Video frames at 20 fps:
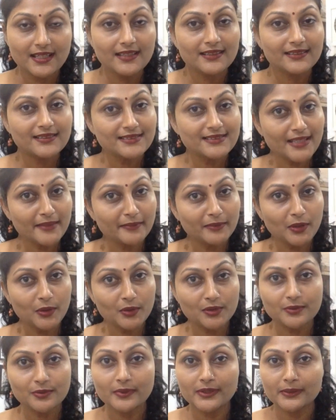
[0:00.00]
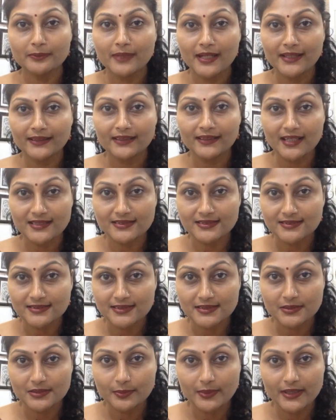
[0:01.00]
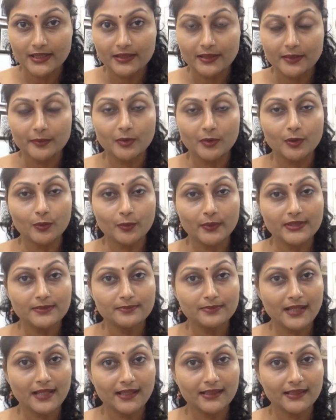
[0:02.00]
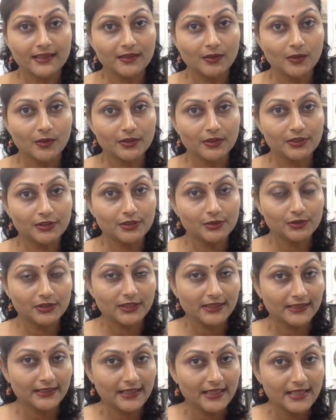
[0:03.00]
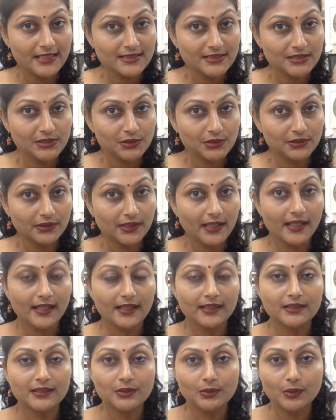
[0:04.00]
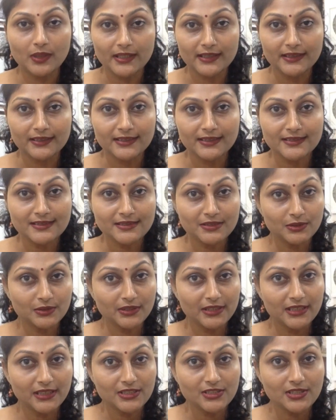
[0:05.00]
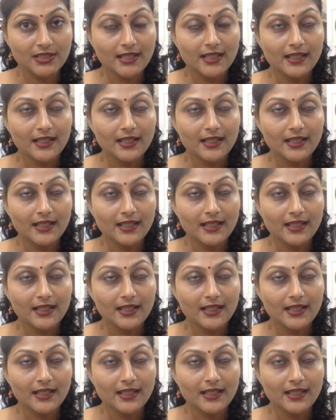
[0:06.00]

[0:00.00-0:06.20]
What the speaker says: The same goes with my classes as well. I'm always planning on new techniques and new ideas to teach.